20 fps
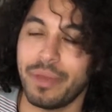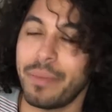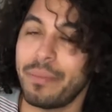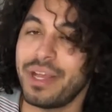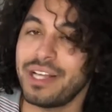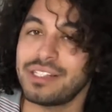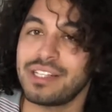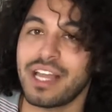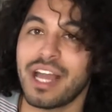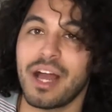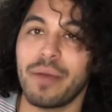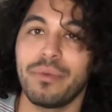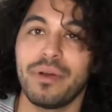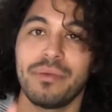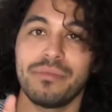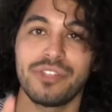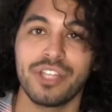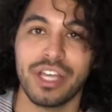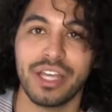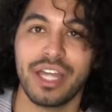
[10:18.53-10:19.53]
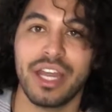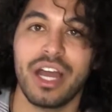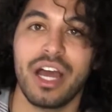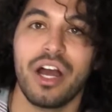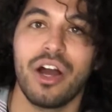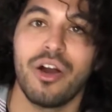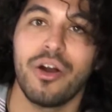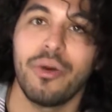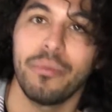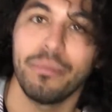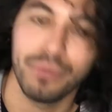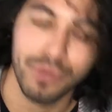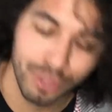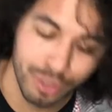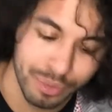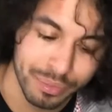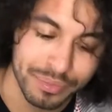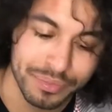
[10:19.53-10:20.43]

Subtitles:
Amazing album, check it out, boom.